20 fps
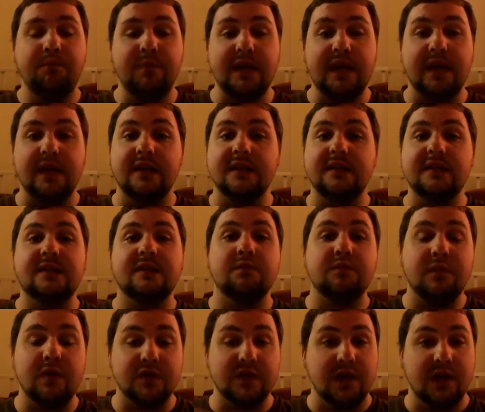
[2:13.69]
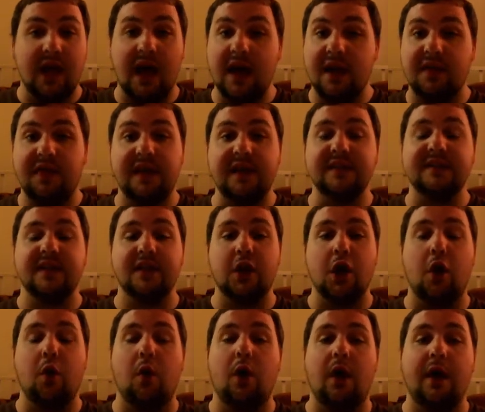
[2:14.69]
because there's a lot of things that
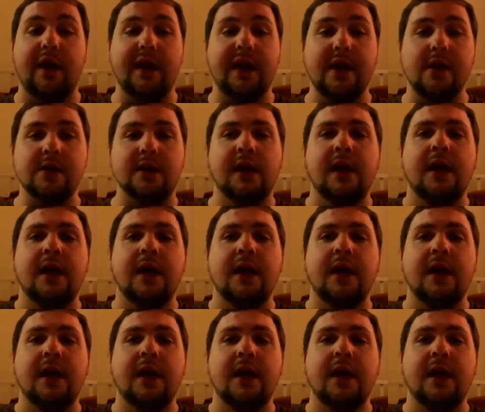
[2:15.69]
go on here.